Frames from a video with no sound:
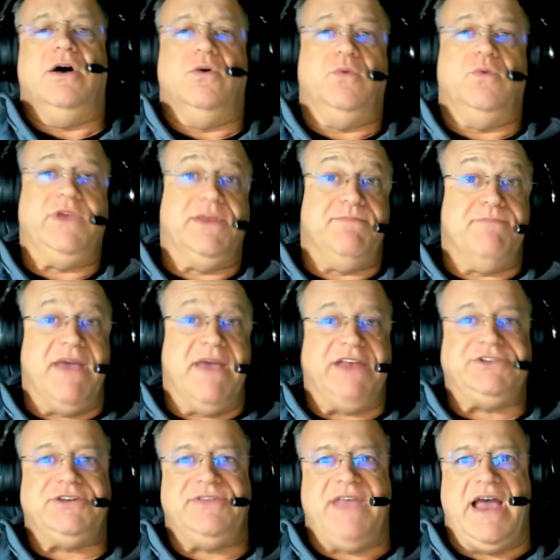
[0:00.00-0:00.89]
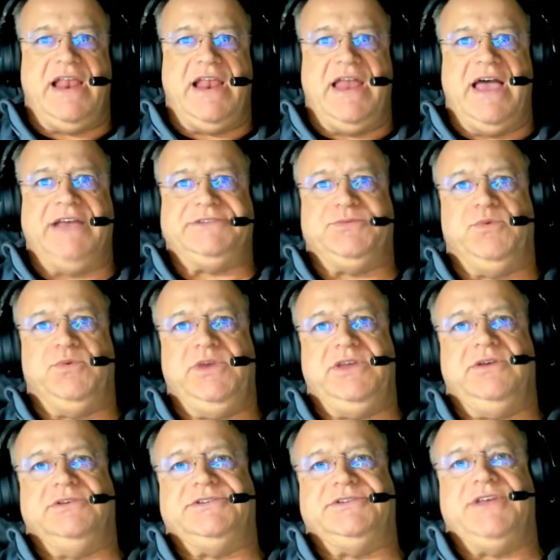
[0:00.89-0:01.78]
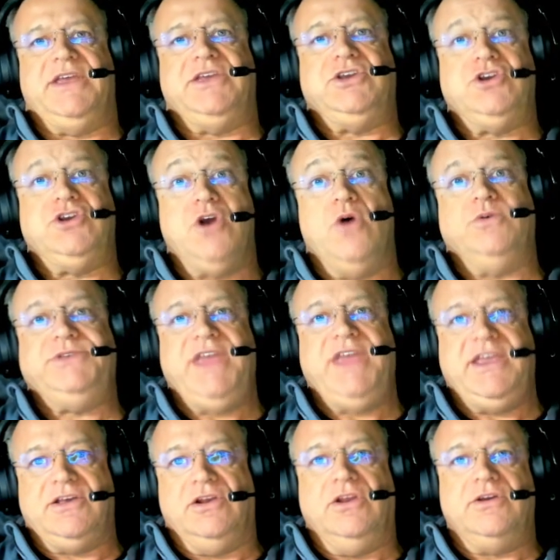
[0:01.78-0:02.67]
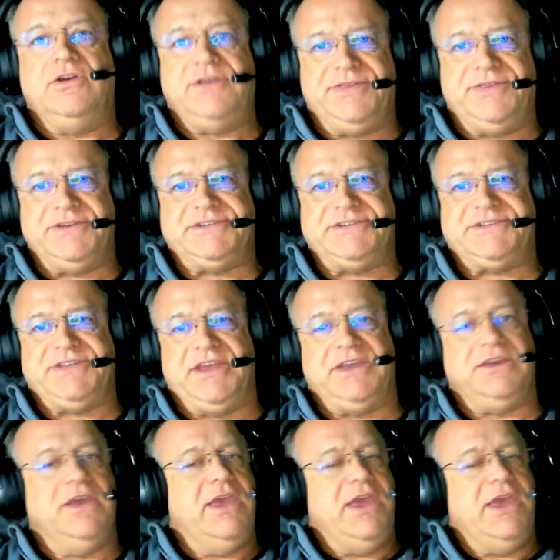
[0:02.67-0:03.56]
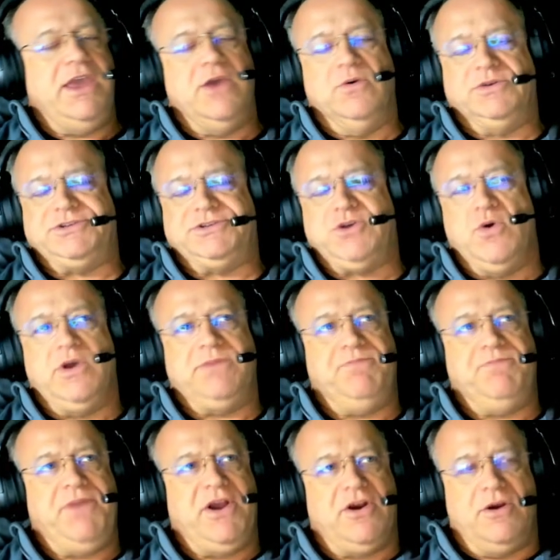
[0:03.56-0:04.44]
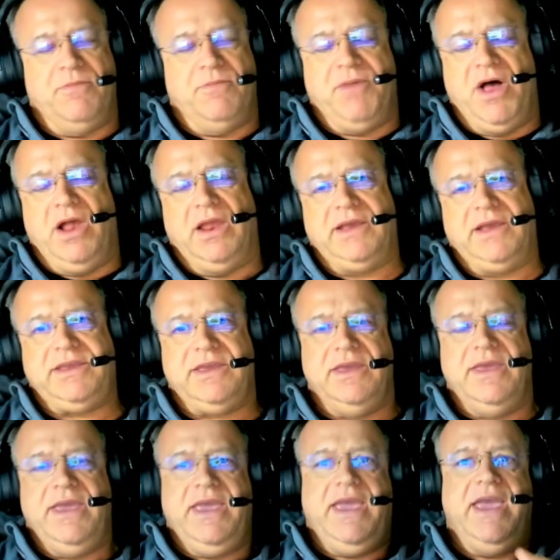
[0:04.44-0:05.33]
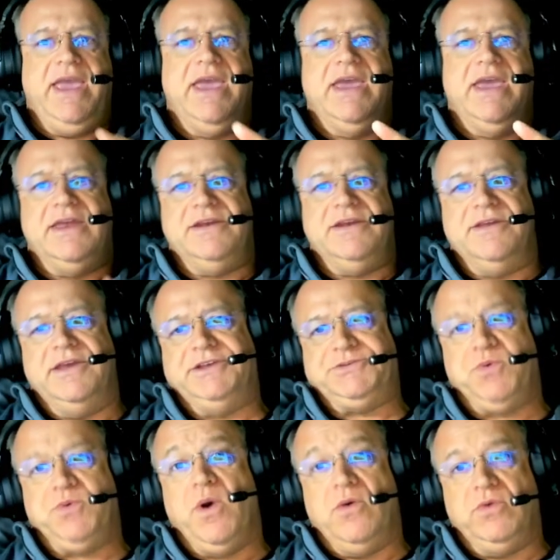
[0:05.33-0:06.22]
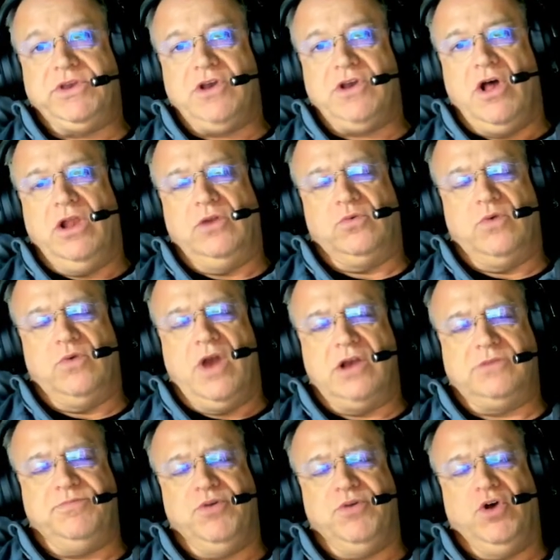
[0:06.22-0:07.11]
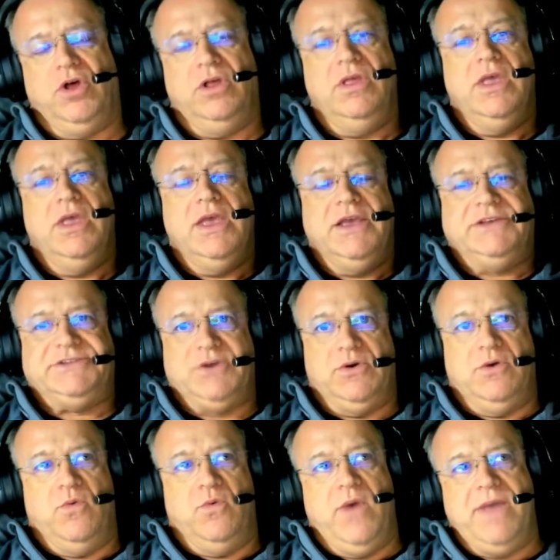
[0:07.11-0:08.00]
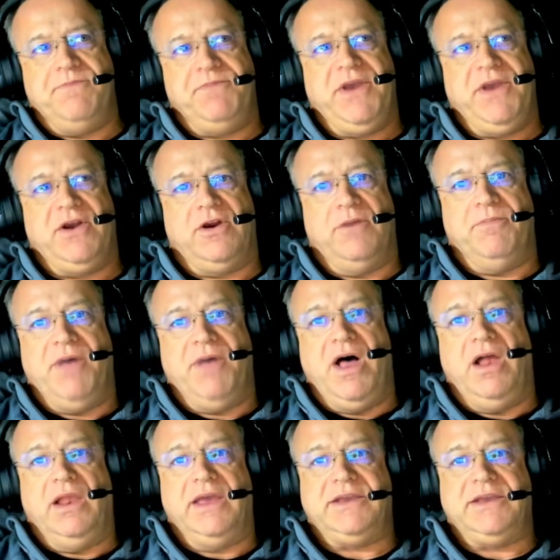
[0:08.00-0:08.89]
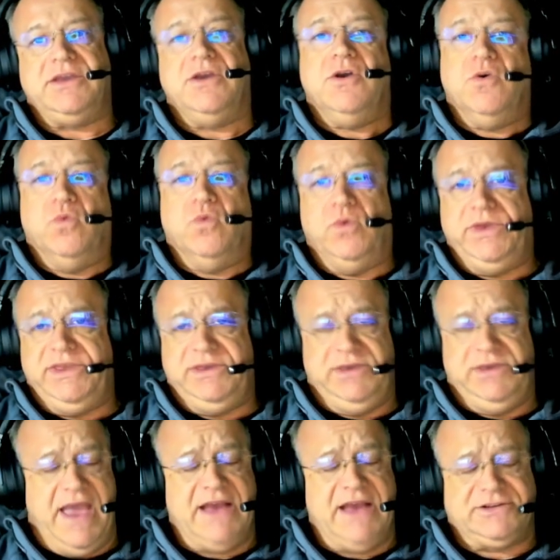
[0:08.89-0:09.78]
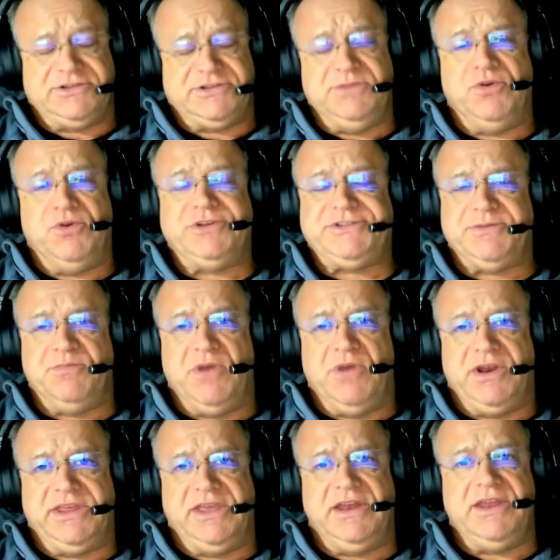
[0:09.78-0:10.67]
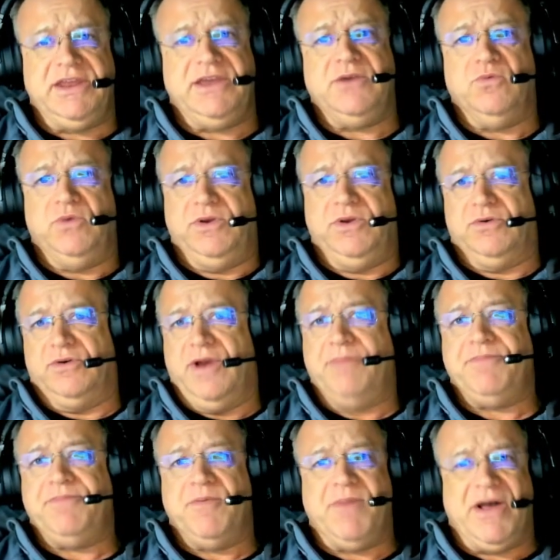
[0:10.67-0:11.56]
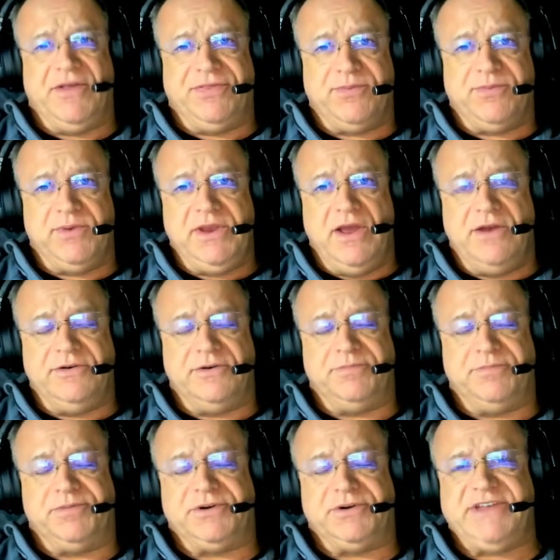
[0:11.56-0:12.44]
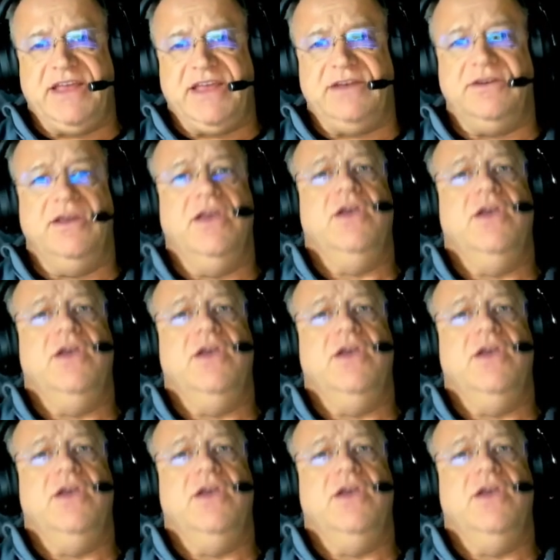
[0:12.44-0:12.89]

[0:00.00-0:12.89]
We had mentioned that last week, is like, go take a look at this thing. It was going parabolic, and it's what we call a rug pull. So it went parabolic. We actually put some money in it. We were up about 300%.